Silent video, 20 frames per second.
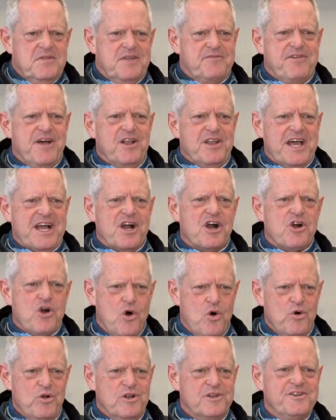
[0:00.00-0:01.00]
it felt like a
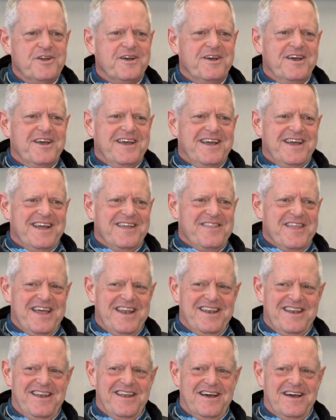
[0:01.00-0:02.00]
cold. And
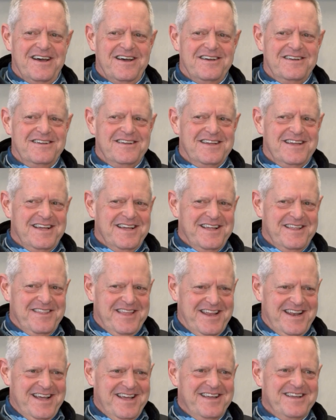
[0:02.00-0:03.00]
then, uh, and
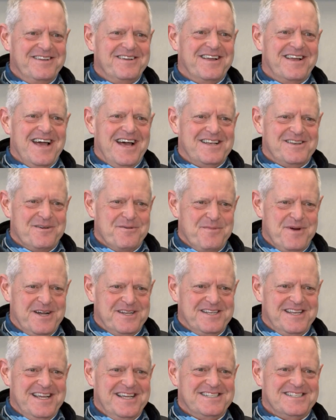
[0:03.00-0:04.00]
then I got to
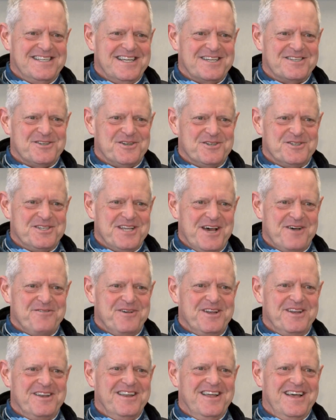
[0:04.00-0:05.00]
about day six or
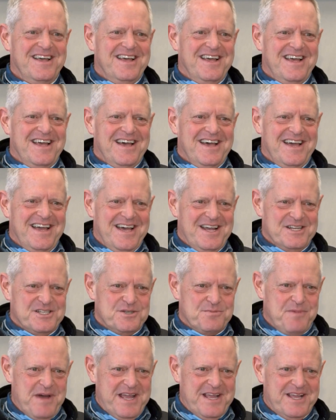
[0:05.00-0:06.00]
seven. I had a
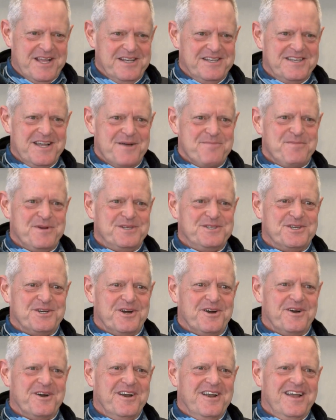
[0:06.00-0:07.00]
spike in
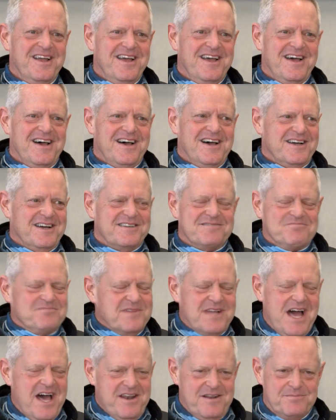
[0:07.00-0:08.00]
temperature, uh,
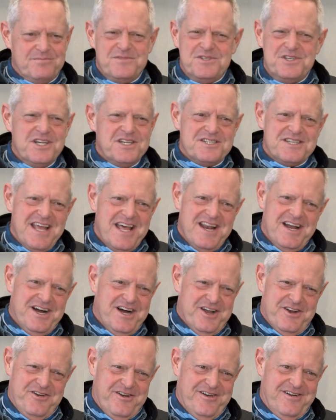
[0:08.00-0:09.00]
got up just at
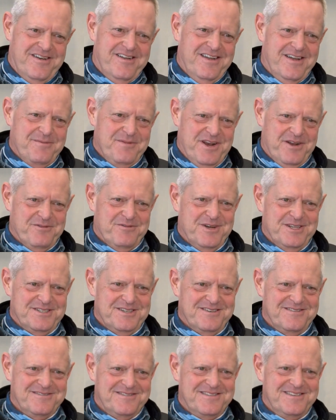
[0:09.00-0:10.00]
100. I mean, it
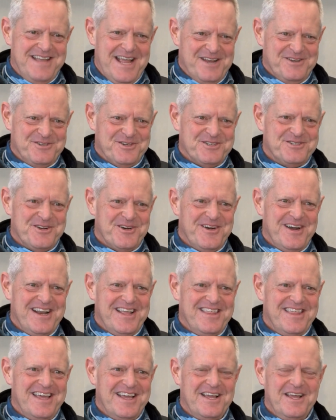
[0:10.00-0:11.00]
wasn't dangerous or
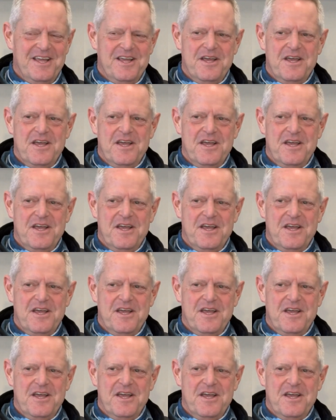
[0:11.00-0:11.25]
anything